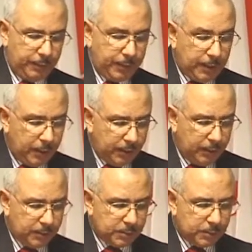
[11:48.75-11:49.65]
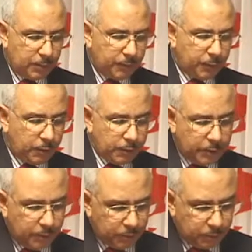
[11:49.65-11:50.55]
regardless of
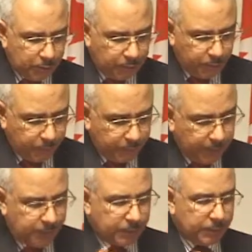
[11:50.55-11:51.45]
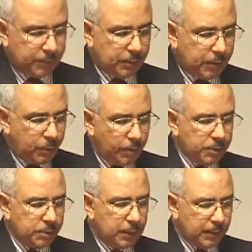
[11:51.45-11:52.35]
the jurisdictions in
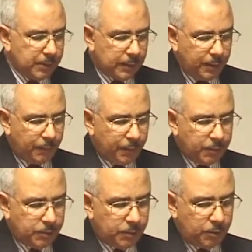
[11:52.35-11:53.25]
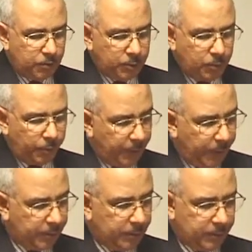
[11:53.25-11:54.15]
which an Islamic financial institution
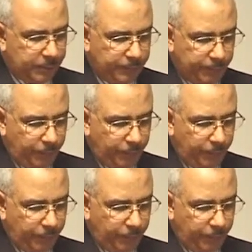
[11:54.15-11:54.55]
operates.